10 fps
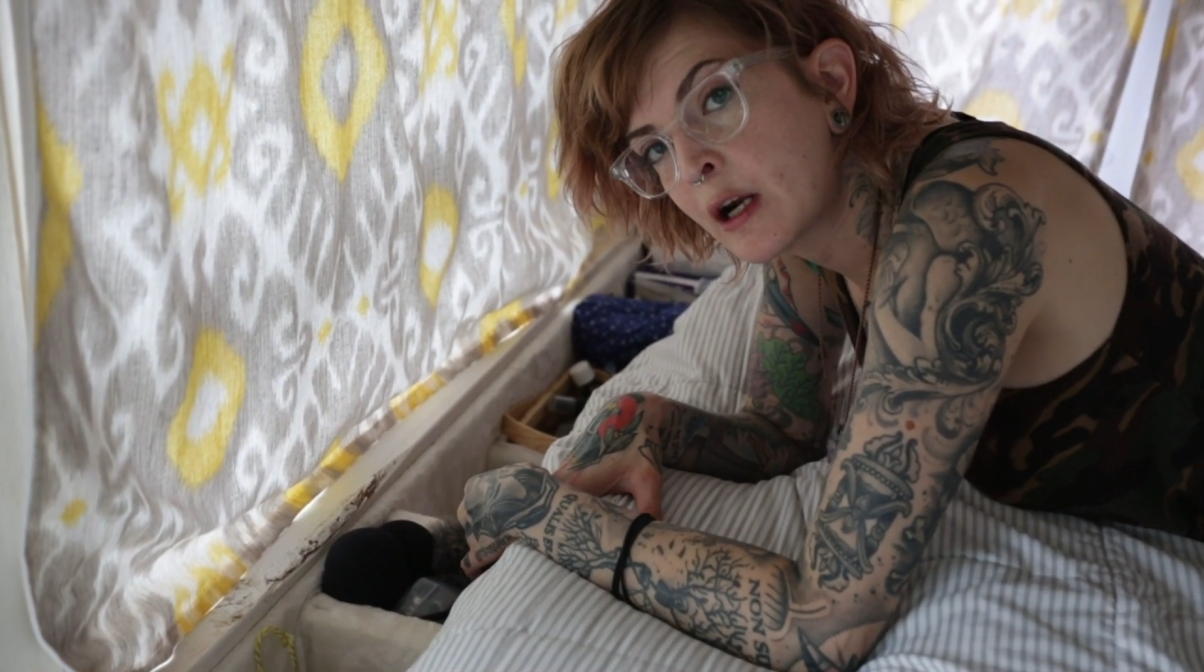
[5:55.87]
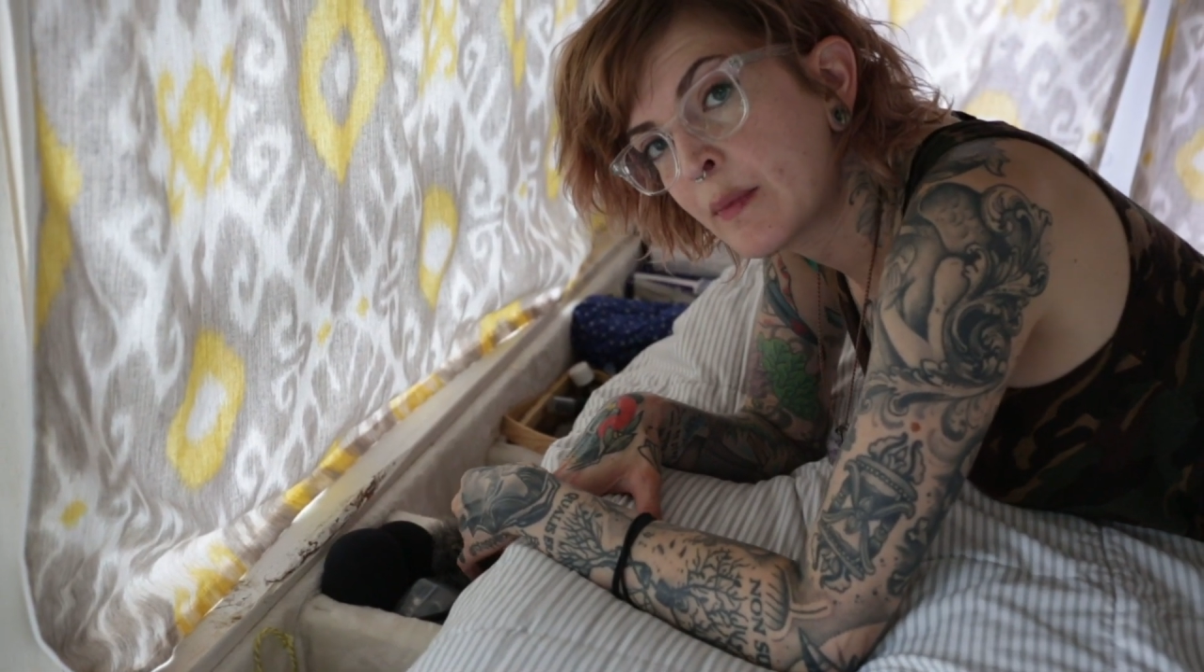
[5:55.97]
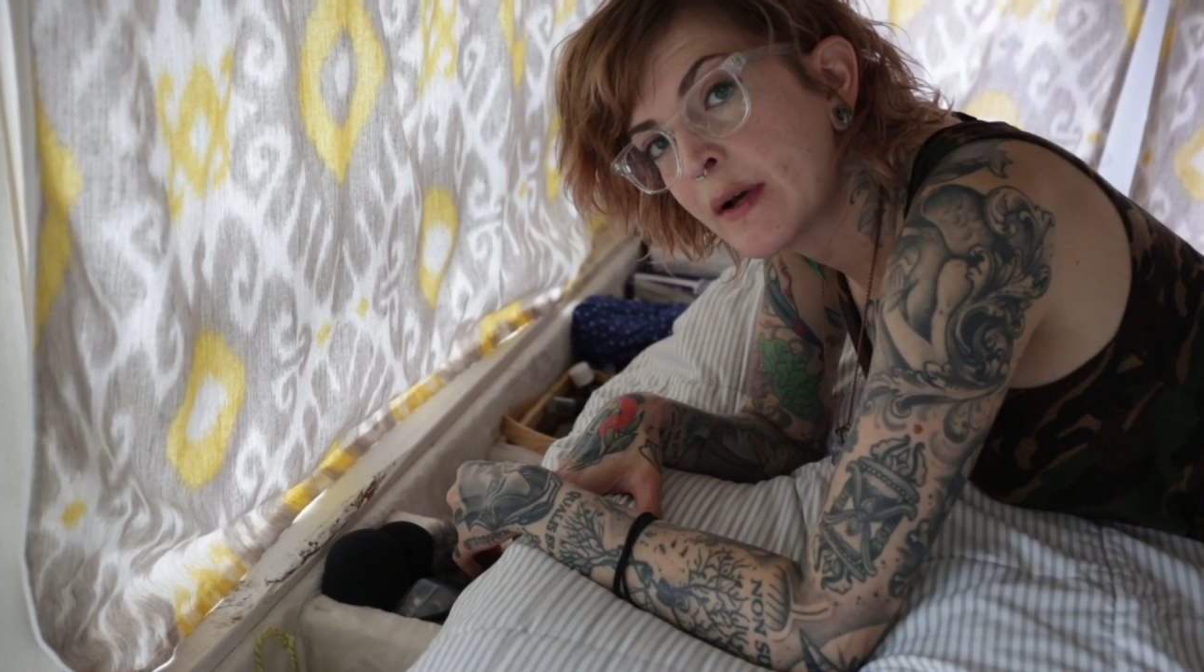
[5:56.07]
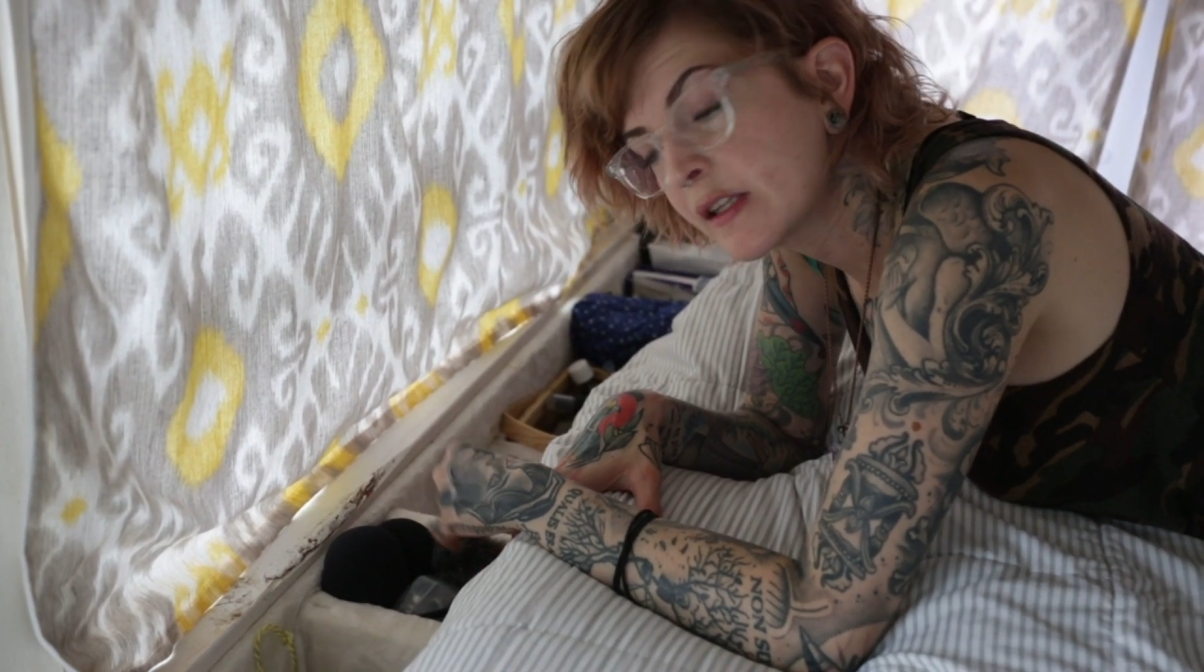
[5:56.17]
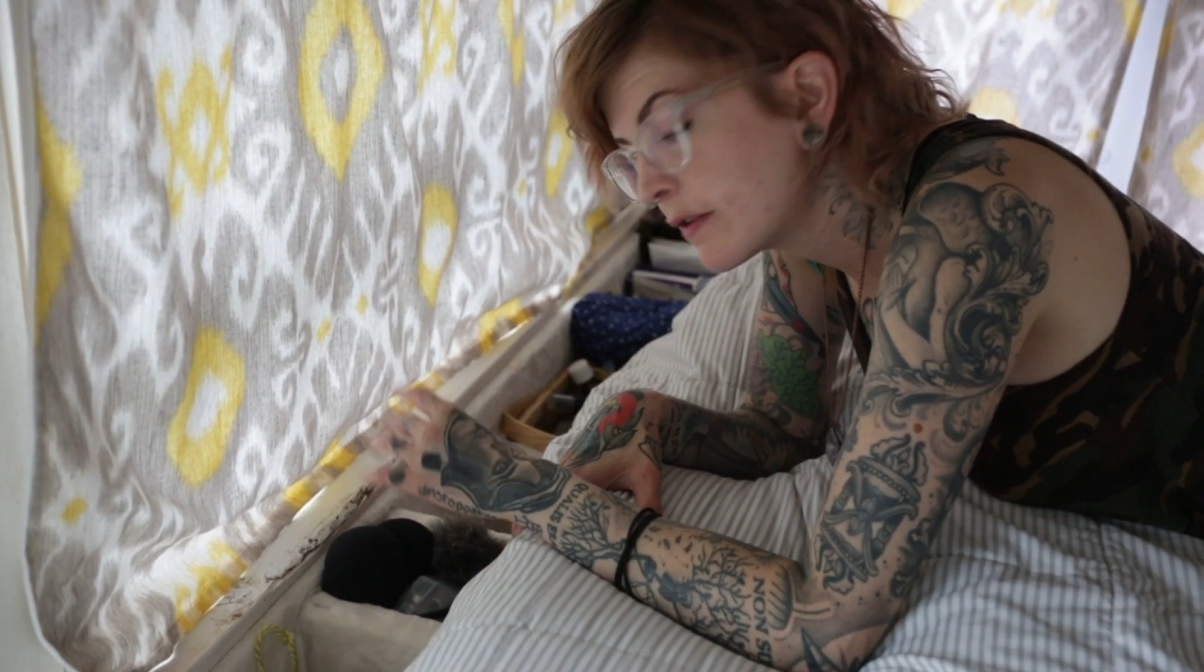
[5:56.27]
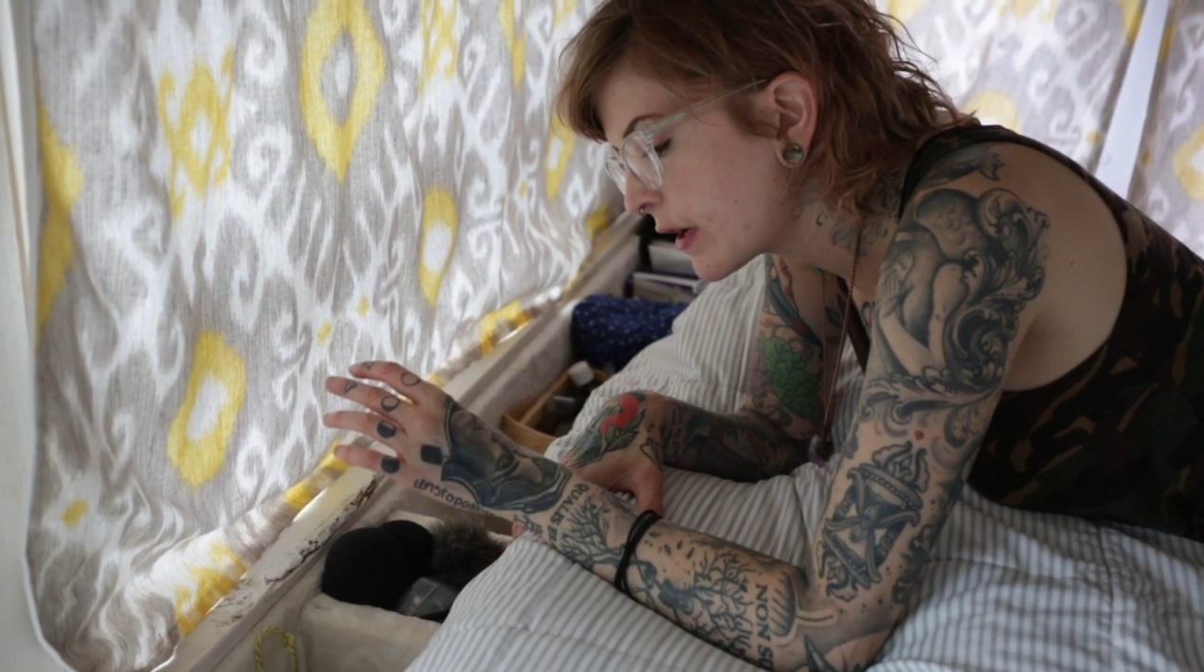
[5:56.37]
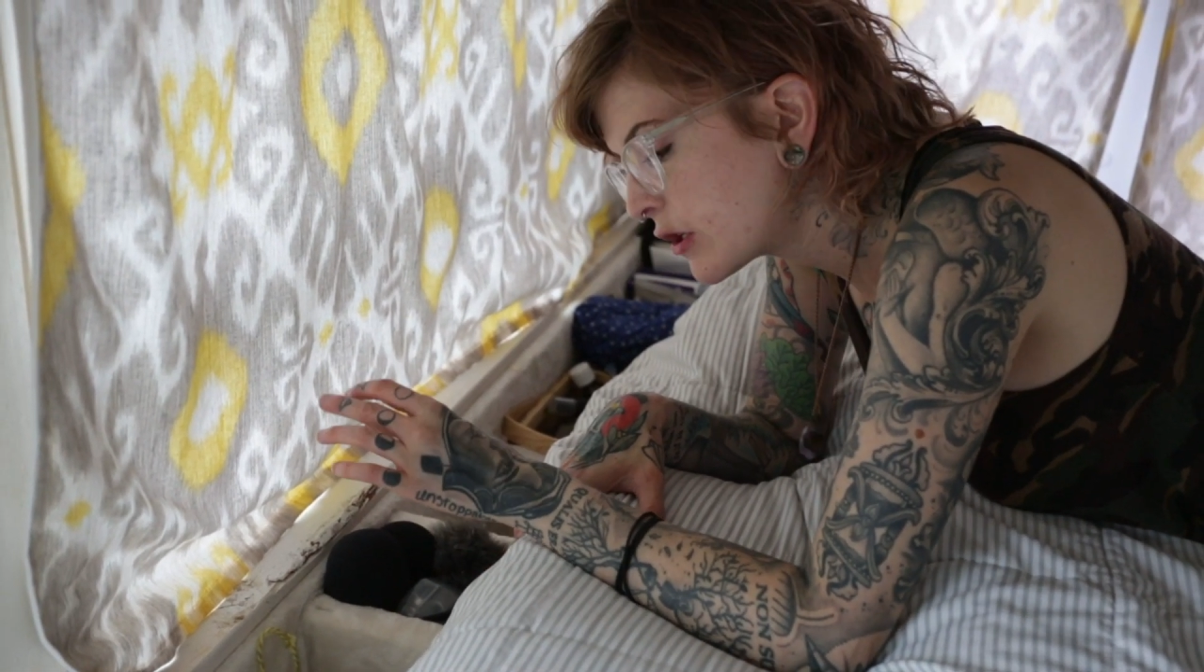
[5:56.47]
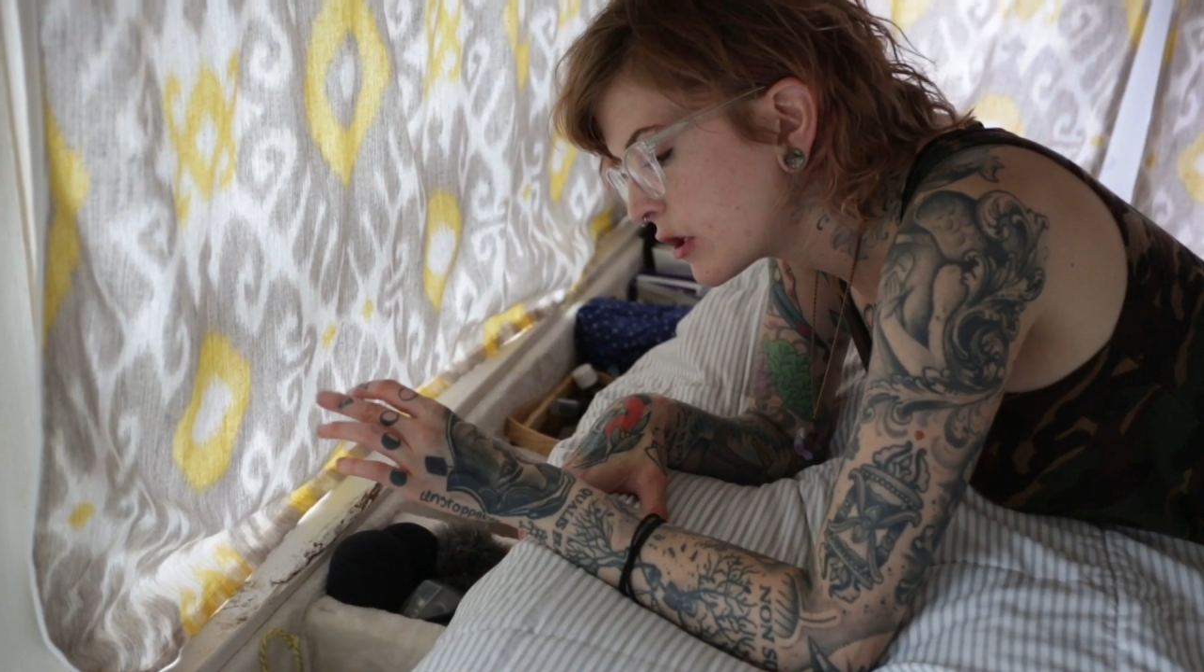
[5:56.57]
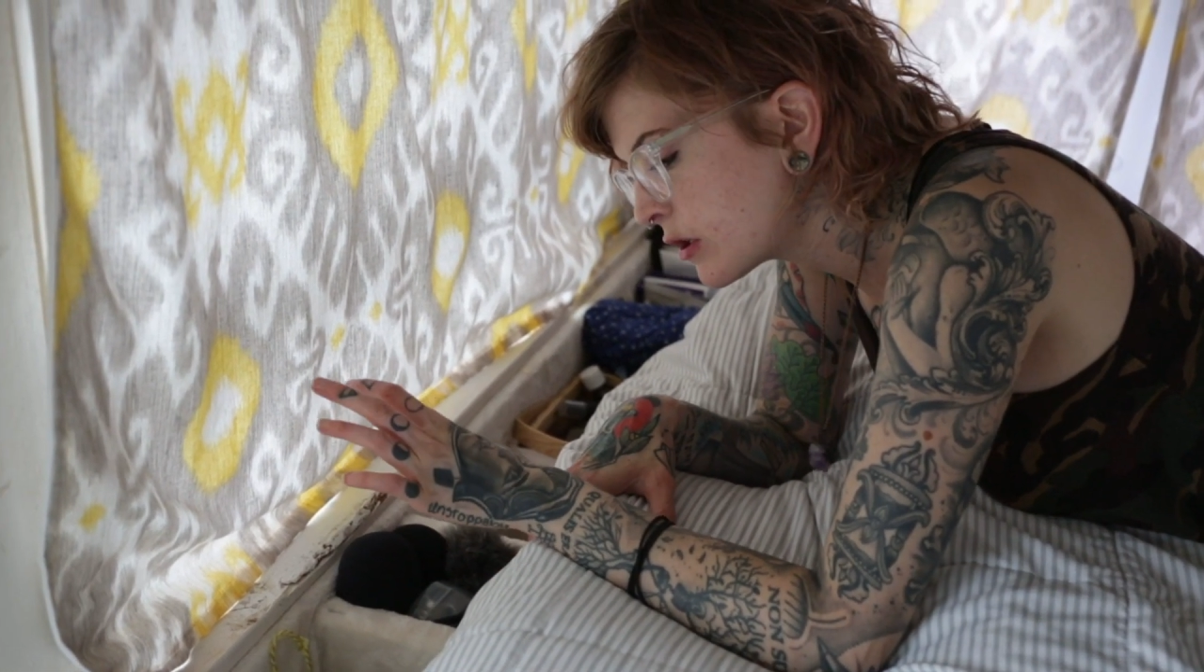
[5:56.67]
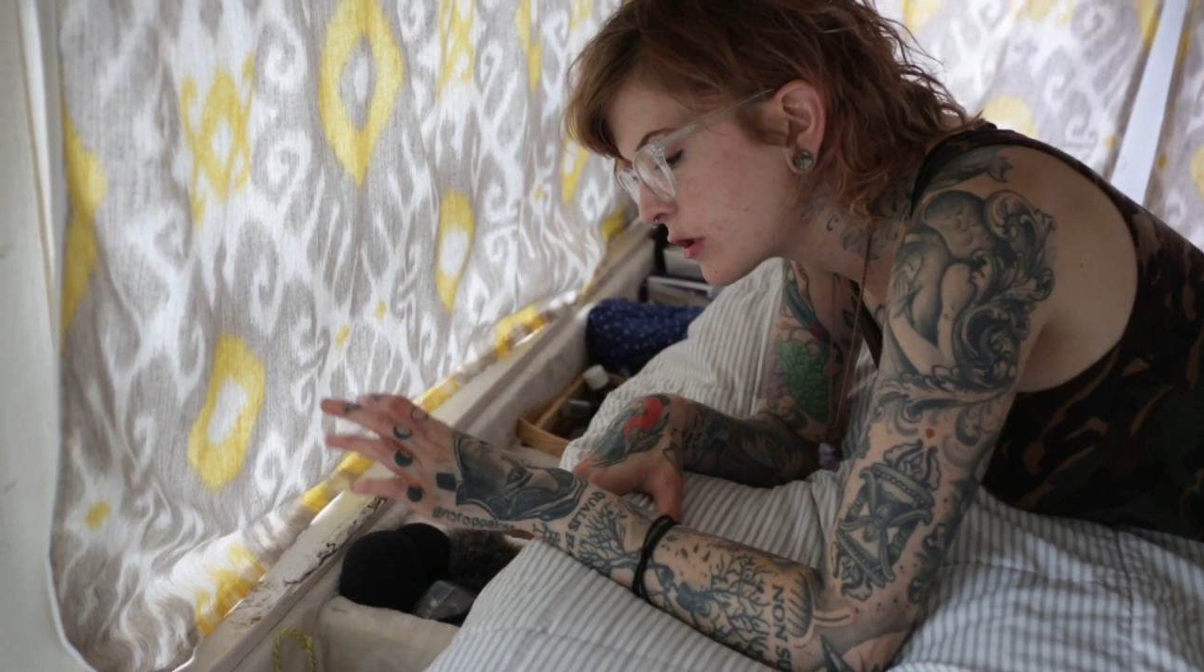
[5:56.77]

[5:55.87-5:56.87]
our bus adventures,